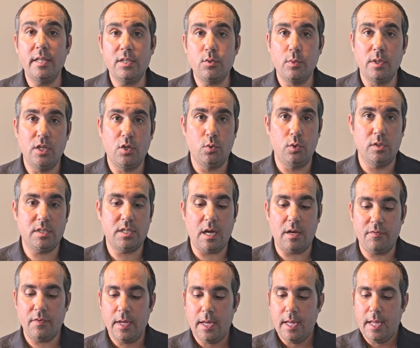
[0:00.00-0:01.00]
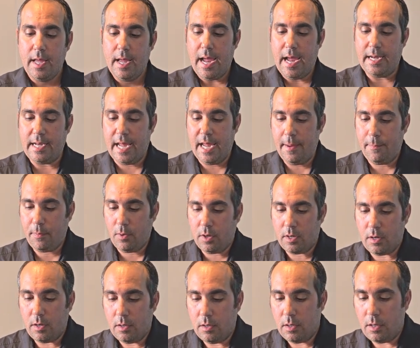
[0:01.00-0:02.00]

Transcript: this really cool stuff. And Aiper